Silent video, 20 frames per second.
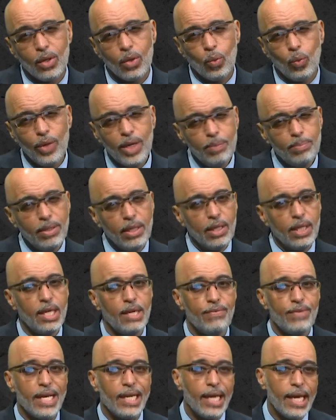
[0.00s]
We
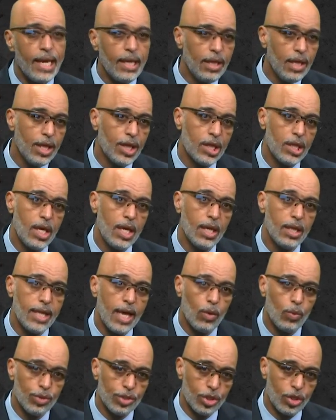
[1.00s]
believe that anything
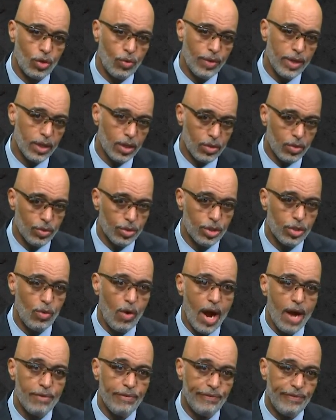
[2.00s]
that was critical to
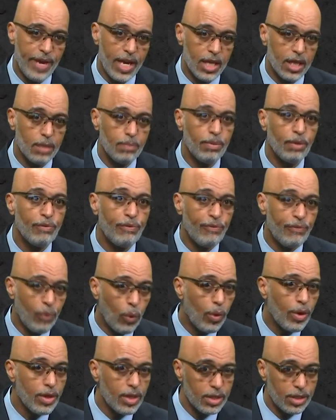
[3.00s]
our faith
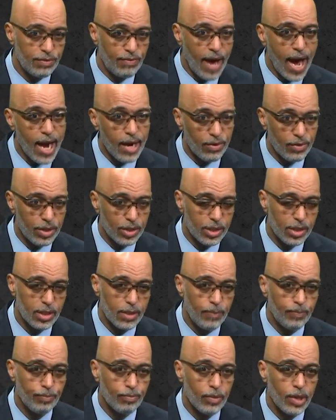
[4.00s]
before this virus
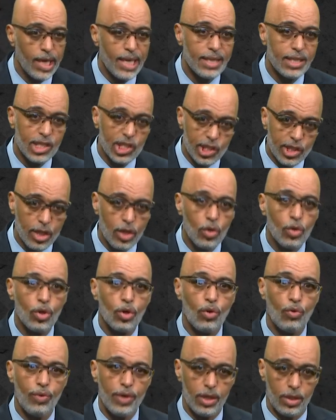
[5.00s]
is still
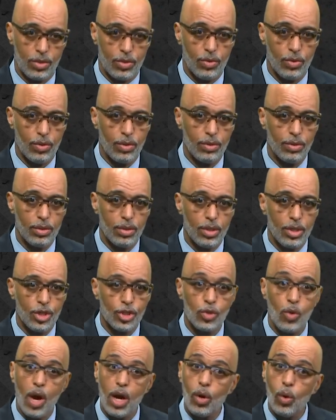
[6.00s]
critical.
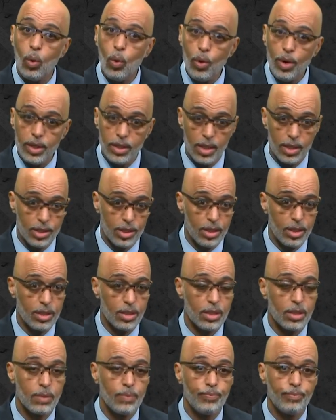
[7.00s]
So our
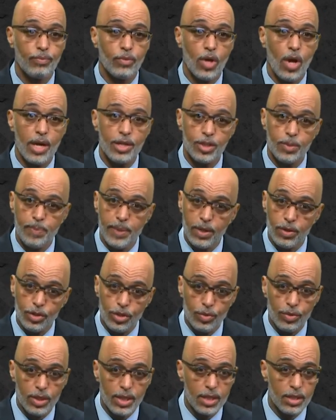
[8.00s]
ordinances, our
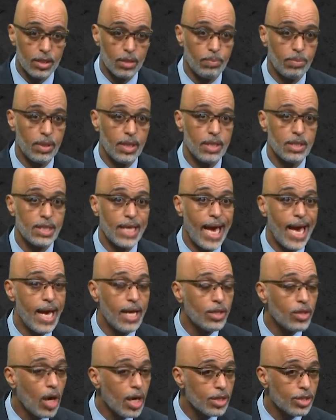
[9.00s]
spiritual disciplines, and our